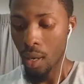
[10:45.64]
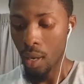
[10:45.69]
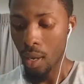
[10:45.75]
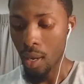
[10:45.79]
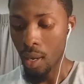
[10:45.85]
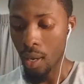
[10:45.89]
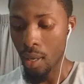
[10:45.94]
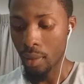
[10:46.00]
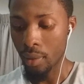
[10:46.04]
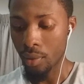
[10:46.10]

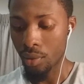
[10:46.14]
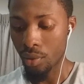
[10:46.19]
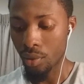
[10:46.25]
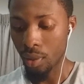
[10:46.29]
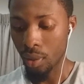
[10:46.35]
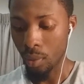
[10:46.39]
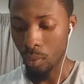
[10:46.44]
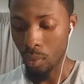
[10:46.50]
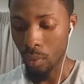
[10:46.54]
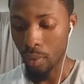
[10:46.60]
Let's
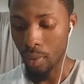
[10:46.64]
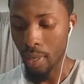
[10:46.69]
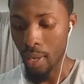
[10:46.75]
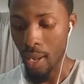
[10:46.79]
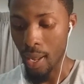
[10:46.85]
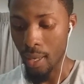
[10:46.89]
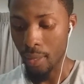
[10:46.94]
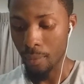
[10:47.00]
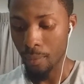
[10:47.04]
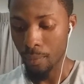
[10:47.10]
see what we
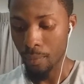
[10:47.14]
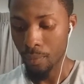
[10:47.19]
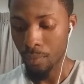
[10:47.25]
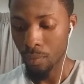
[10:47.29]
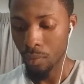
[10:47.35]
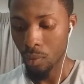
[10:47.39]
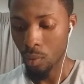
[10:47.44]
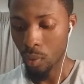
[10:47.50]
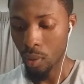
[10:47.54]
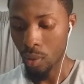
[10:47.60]
got.
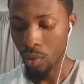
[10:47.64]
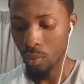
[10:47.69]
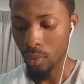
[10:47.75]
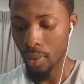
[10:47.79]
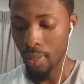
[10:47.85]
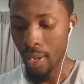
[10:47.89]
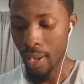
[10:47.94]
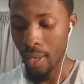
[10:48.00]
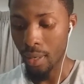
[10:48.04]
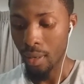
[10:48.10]
What else we
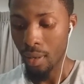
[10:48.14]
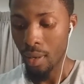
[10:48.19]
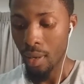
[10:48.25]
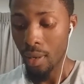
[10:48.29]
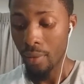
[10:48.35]
got?